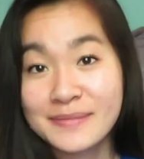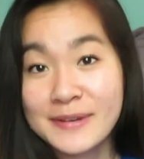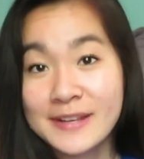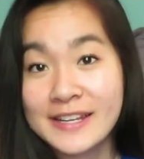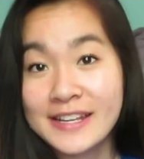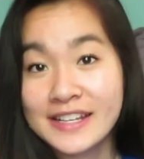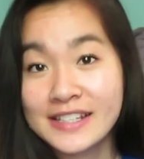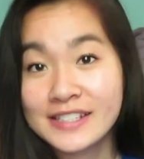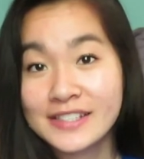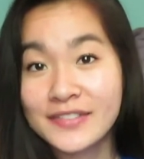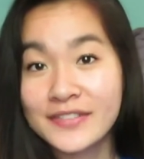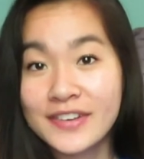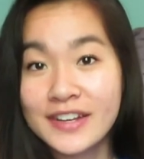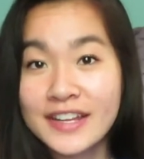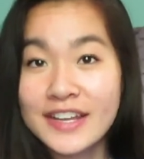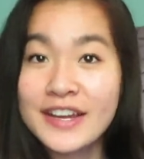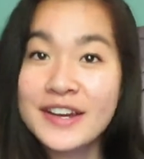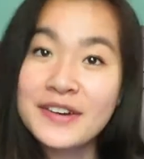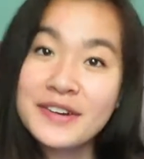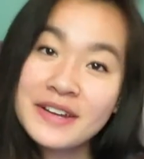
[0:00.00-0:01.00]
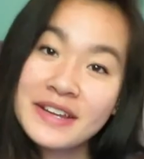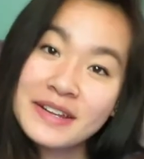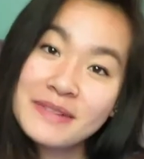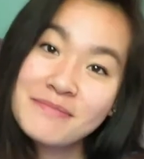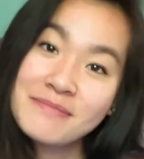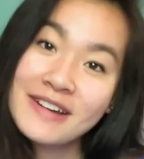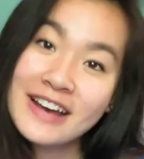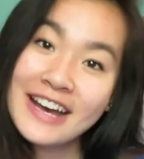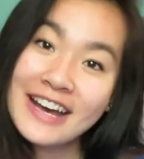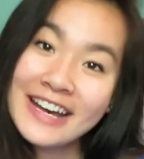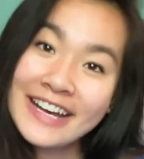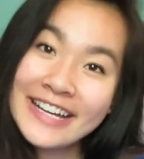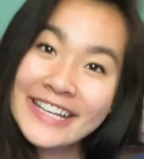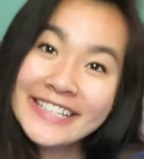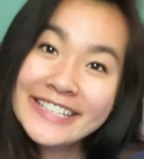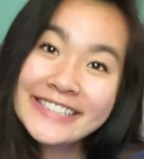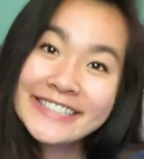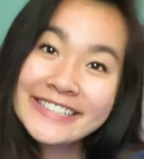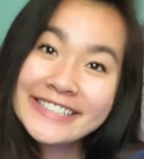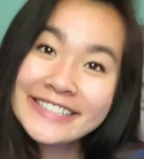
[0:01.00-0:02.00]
in my next video, and bye!